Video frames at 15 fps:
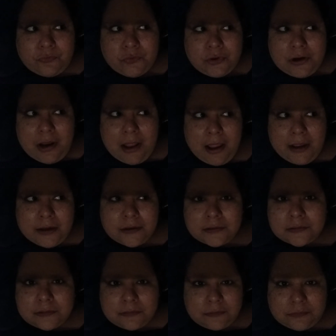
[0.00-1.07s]
for like,
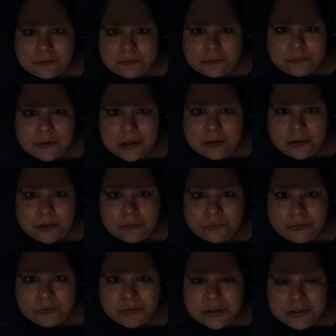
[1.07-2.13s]
I don't know,
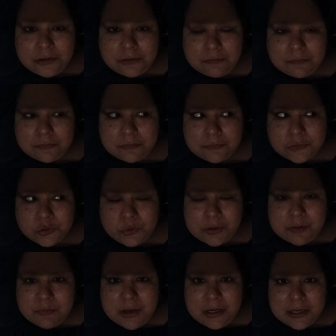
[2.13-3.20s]
15,
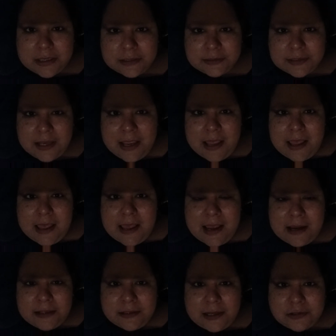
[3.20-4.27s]
20 minutes.
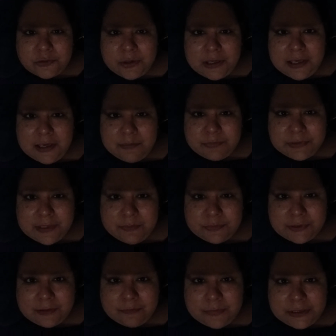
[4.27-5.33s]
And that's what keeps them
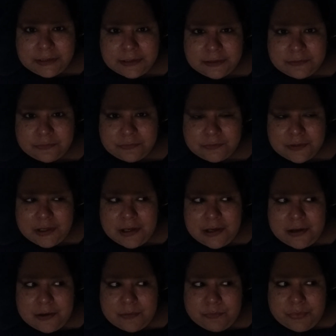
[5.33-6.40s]
submissive.
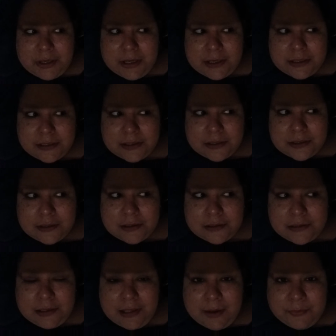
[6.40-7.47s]
But
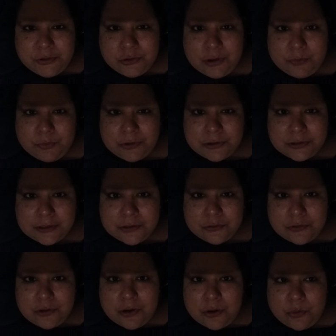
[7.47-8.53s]
the laboratory
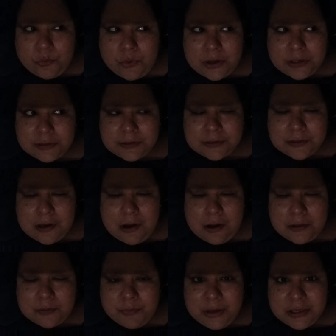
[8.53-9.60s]
person wants
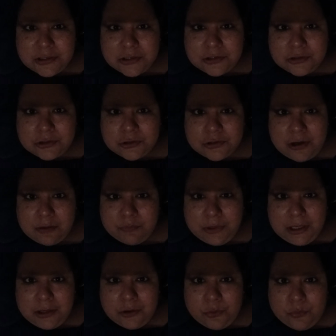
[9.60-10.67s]
all the patients to start
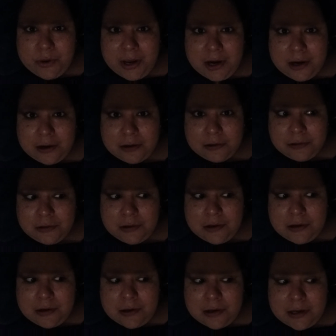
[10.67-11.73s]
being aware
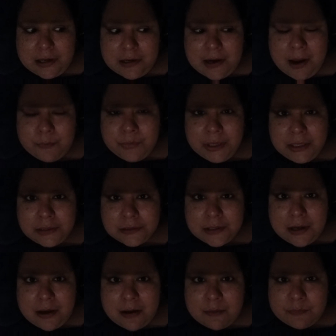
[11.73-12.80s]
and not being
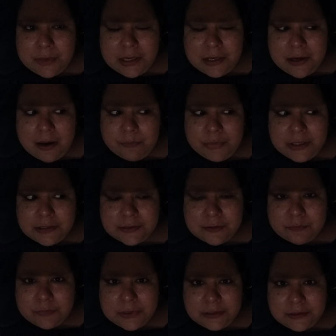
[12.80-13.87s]
dumb and not being
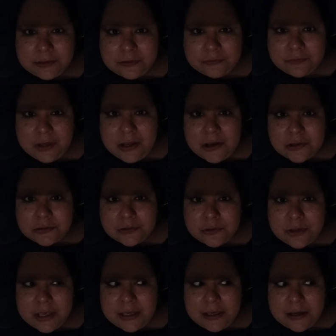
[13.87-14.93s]
submissive so
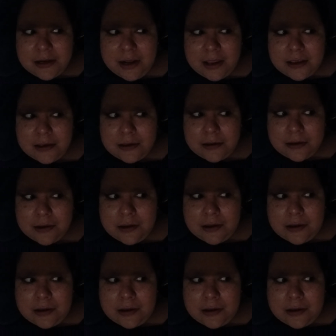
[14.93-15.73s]
they can like